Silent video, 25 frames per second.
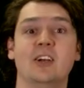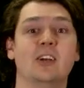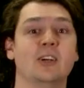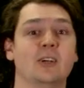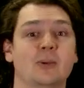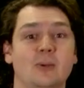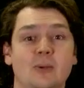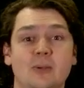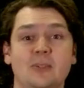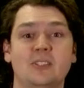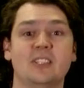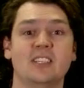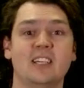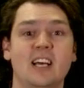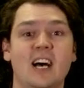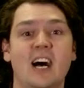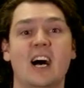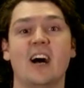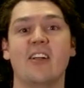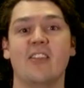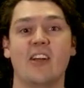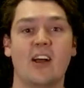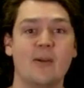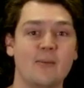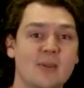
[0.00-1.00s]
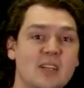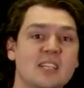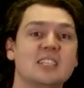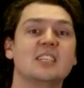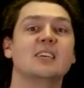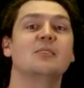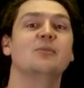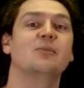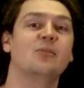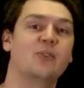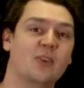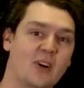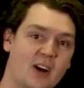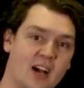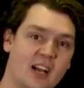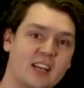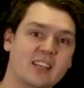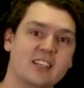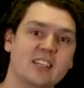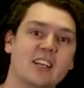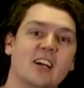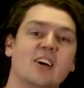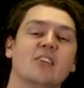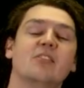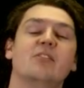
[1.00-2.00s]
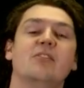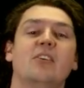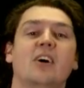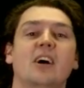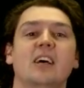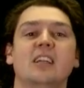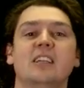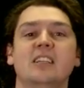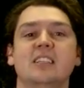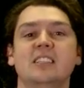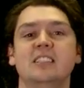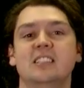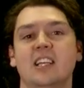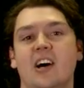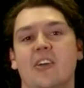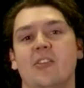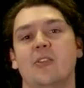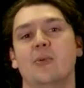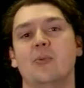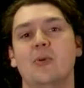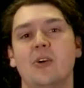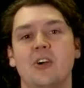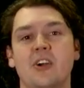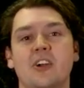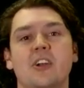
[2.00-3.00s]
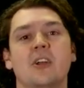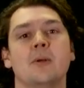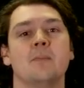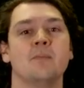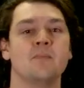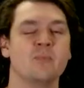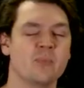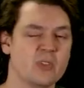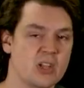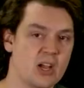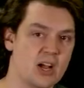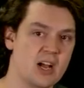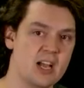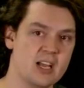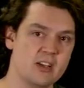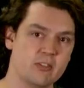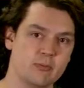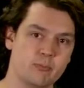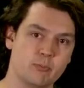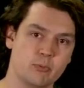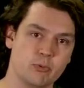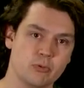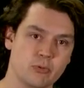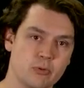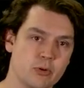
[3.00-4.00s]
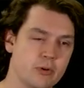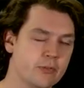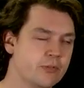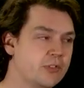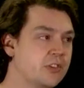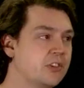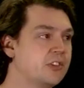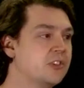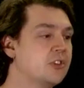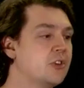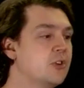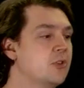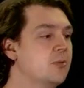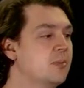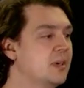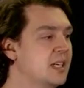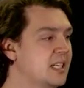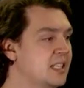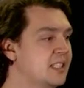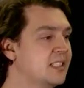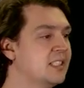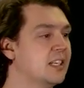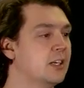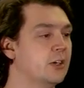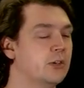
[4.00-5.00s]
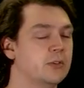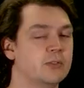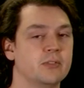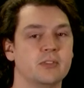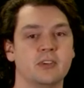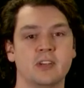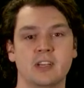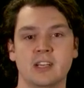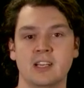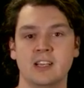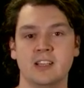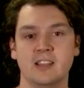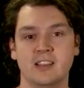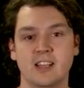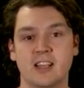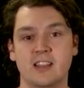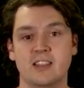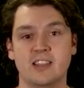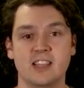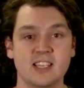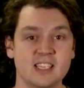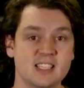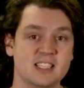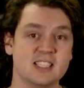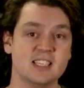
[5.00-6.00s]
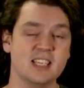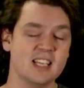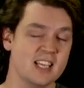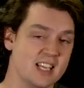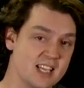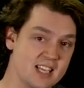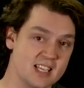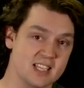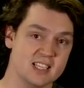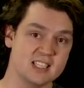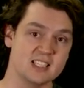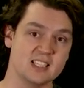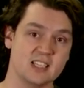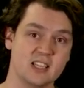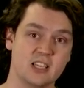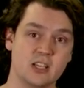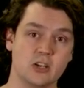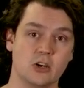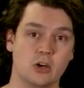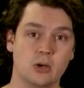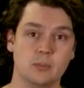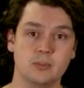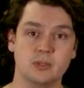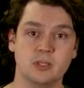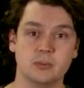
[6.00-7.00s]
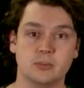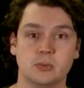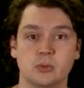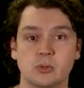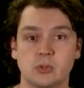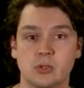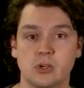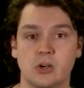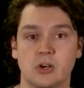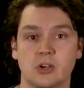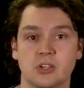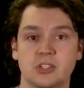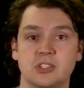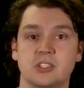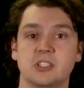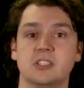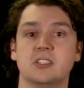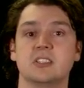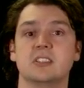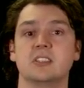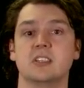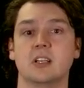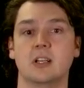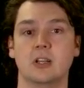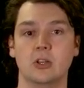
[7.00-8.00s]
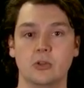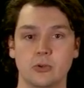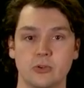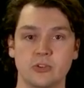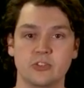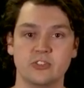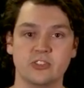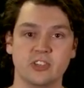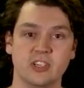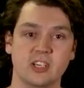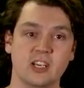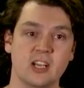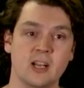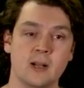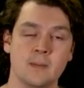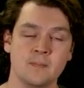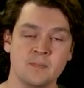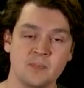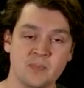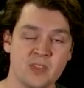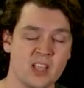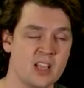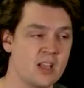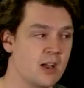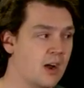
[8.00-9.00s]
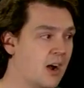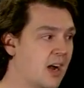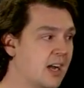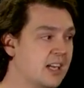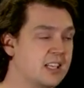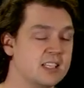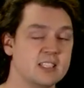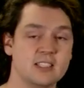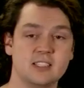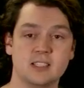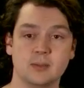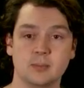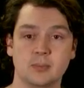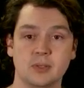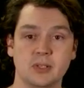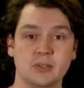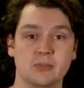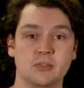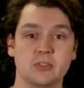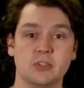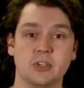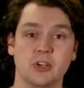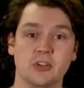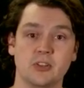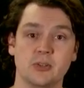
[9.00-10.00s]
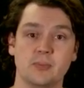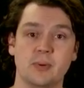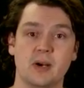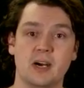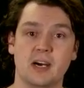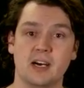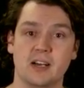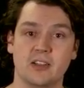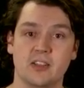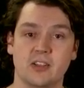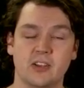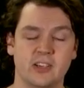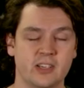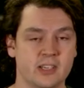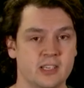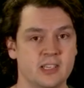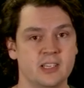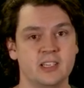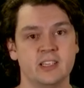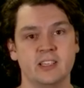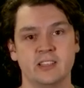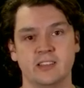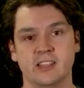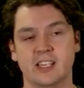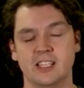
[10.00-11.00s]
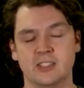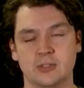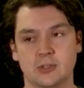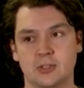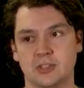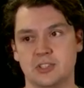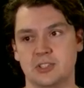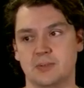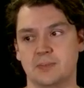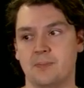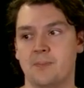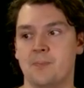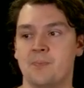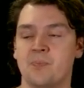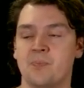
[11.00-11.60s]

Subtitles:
Well, ta-da, that means I've finally done the work. I have proved to myself that this is the optimal cost solution. I can simply return the path. That's awesome.